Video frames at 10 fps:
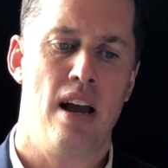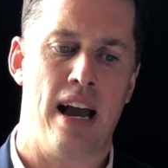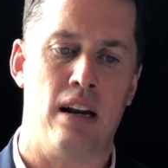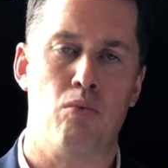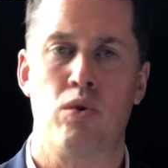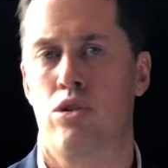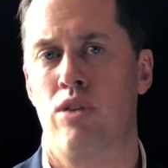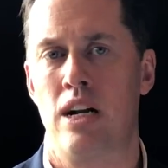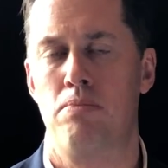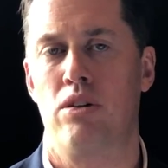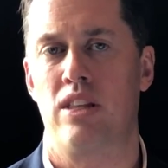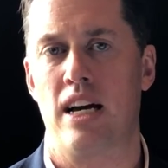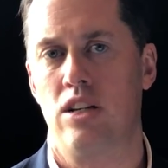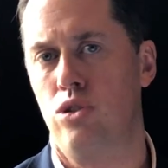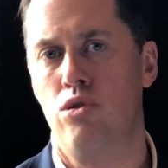And what's great about
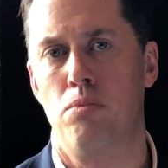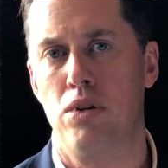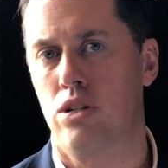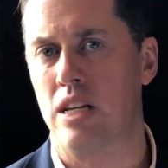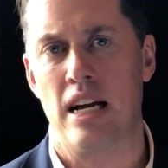that is you could be a,